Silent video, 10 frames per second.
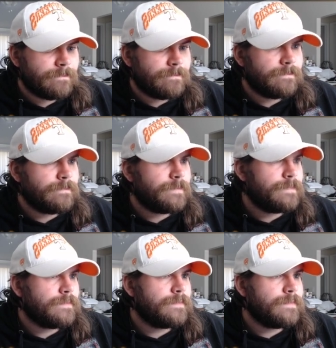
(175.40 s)

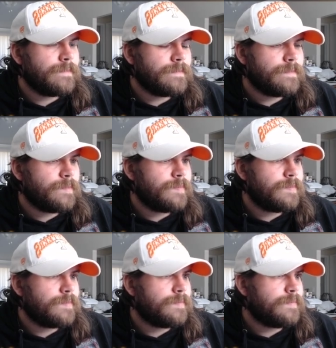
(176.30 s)

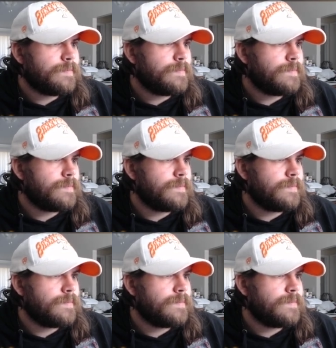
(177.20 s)

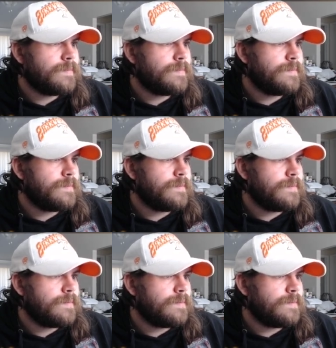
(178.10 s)
No one is speaking in this clip.